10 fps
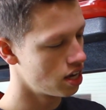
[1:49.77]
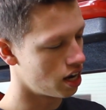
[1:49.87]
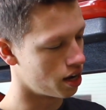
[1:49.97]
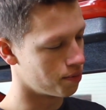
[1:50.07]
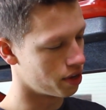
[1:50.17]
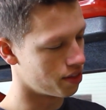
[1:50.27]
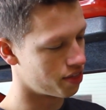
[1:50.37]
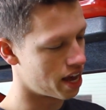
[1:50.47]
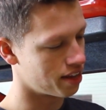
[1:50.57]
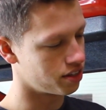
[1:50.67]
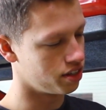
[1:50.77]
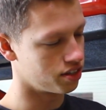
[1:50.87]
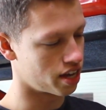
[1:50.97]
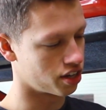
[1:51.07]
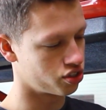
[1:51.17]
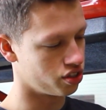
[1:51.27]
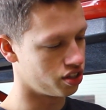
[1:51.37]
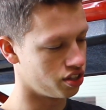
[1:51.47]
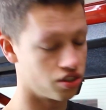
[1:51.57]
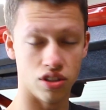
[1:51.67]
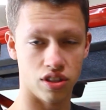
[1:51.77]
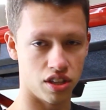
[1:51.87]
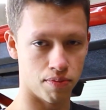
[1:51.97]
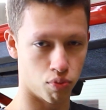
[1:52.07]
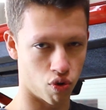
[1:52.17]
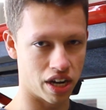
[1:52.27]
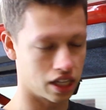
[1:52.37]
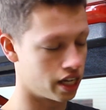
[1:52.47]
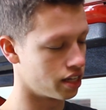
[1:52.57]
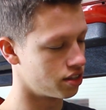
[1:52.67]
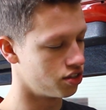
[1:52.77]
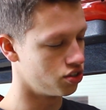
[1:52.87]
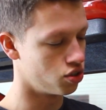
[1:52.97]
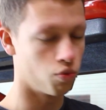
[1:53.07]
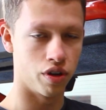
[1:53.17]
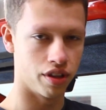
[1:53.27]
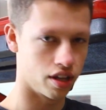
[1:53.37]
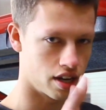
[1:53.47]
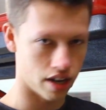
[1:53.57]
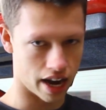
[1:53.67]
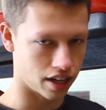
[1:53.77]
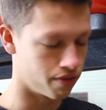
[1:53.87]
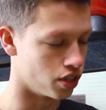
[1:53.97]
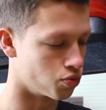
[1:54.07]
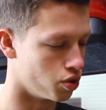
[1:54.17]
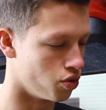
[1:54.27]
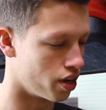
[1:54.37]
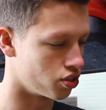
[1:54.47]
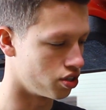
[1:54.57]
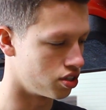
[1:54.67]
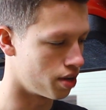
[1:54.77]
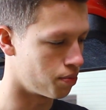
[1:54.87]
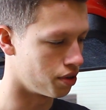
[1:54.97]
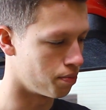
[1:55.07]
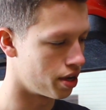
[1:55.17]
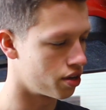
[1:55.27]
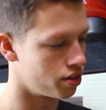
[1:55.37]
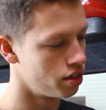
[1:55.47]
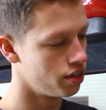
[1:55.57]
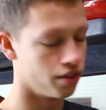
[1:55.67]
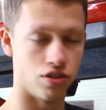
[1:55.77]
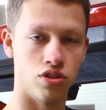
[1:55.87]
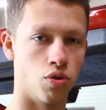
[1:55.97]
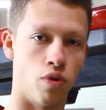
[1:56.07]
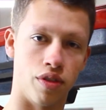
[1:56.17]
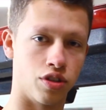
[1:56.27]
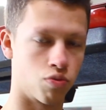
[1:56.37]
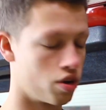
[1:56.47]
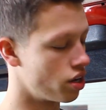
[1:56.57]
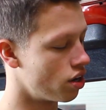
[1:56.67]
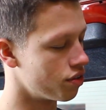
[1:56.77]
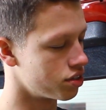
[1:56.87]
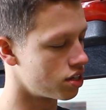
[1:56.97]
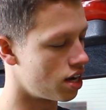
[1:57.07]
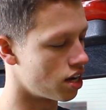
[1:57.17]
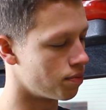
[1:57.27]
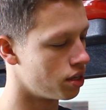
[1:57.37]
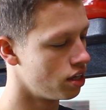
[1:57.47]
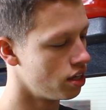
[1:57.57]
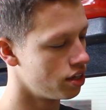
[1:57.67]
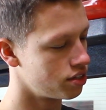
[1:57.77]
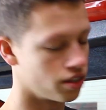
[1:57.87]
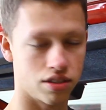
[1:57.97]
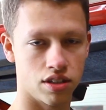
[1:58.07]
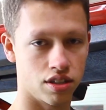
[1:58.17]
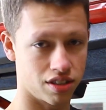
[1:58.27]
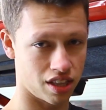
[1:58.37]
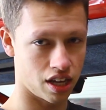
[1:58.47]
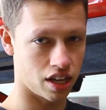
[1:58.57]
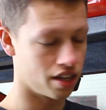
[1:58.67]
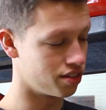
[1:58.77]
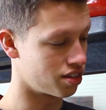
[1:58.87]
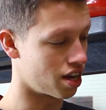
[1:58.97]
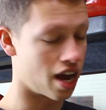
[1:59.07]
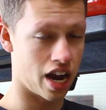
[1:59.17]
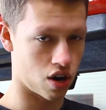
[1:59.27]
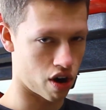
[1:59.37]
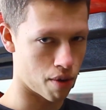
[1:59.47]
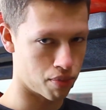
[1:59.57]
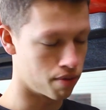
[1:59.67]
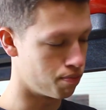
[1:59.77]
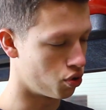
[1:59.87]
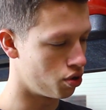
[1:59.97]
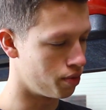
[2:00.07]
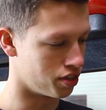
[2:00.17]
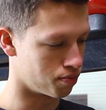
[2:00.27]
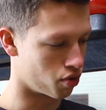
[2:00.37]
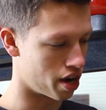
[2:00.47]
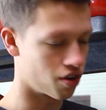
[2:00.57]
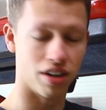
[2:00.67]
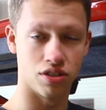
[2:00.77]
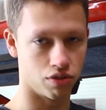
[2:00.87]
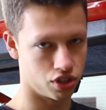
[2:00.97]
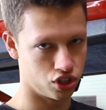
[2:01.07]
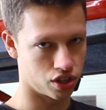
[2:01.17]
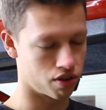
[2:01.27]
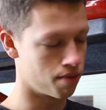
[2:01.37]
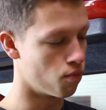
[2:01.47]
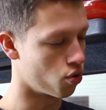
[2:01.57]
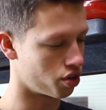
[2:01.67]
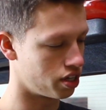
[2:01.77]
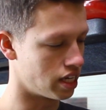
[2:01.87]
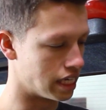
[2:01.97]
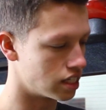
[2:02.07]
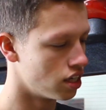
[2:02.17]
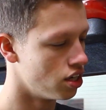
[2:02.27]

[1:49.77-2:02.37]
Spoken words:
And that is actually the brake light. This is the one that activates when you actually step on the pedal. This is the one that's running all the time. Since this thing is a higher output bulb, it's brighter, it's going to generate more heat.